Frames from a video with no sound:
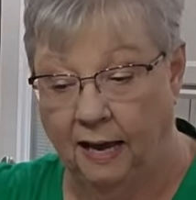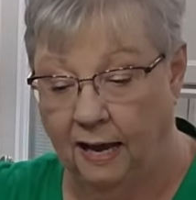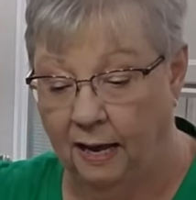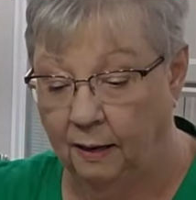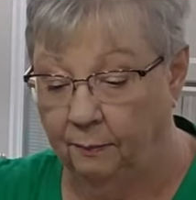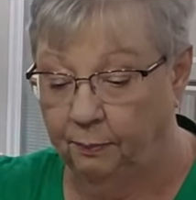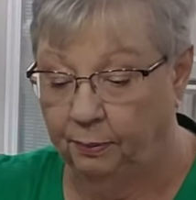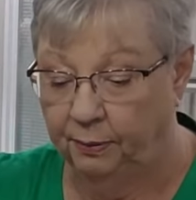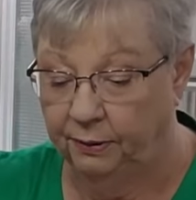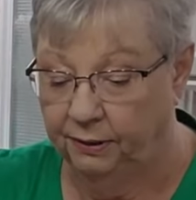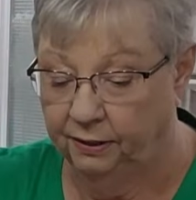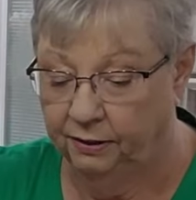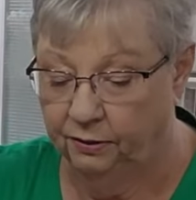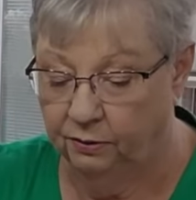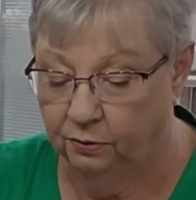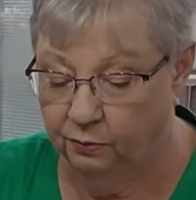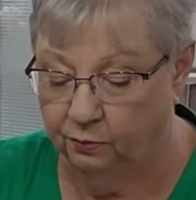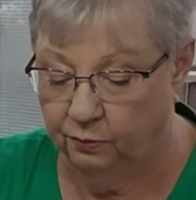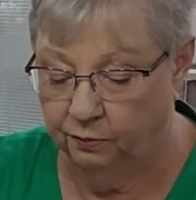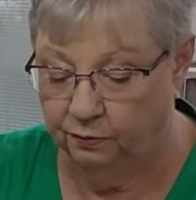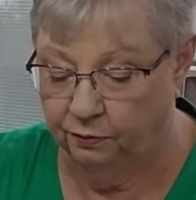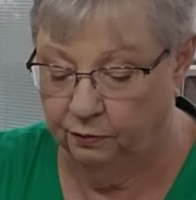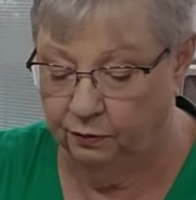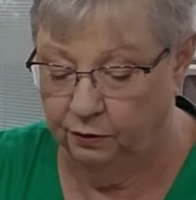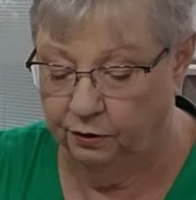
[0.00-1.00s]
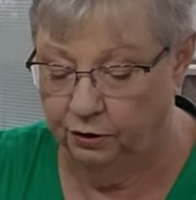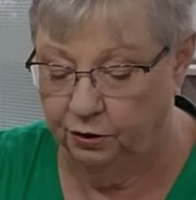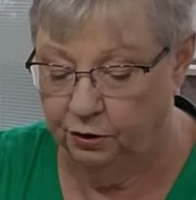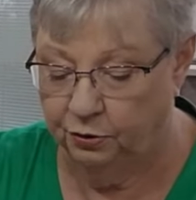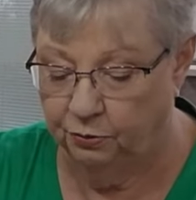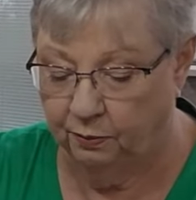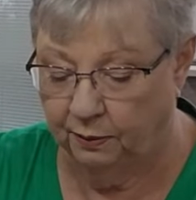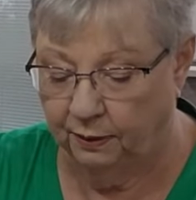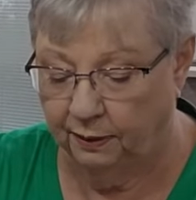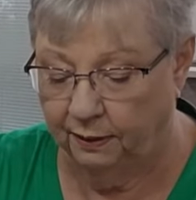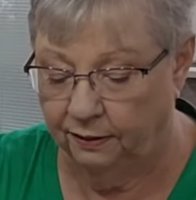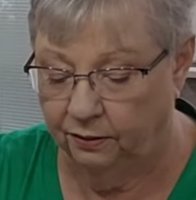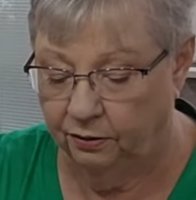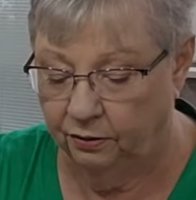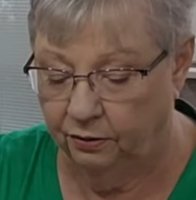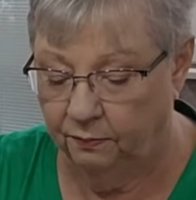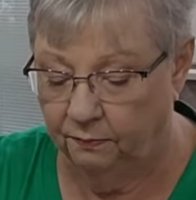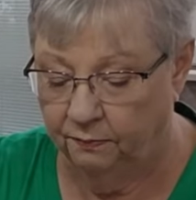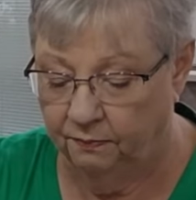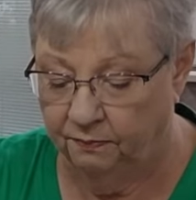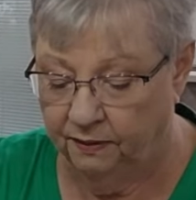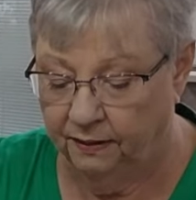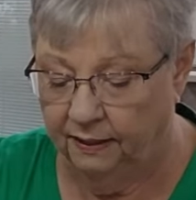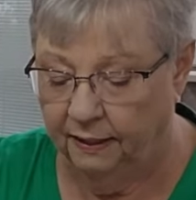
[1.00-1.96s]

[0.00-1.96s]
I put it in the refrigerator